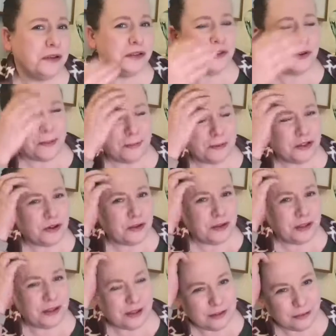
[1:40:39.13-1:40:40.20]
put you on the
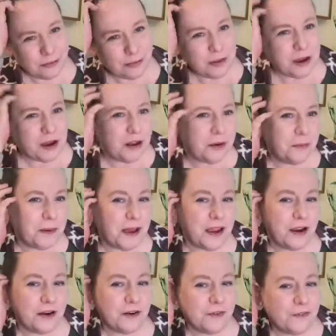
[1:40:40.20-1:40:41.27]
list when my
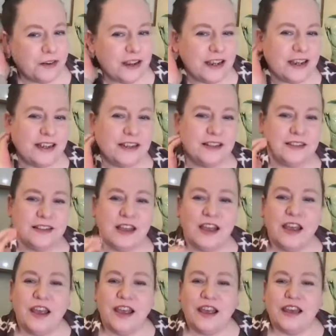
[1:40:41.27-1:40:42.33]
autobiography is
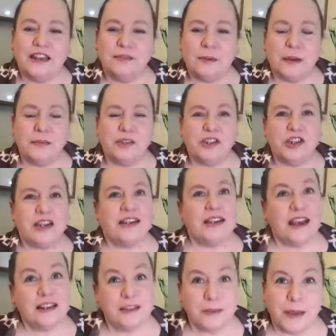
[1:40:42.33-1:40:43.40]
published?
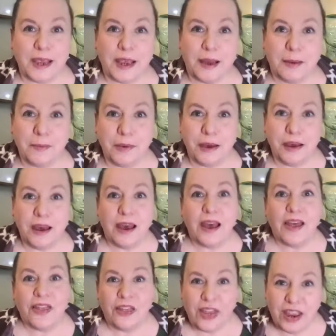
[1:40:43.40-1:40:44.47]
Yes, ma'am.
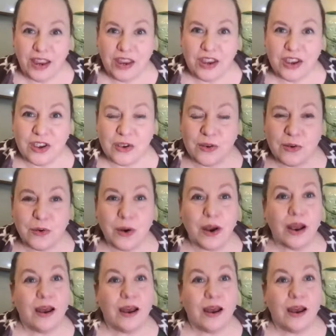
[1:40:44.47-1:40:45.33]
Thank you.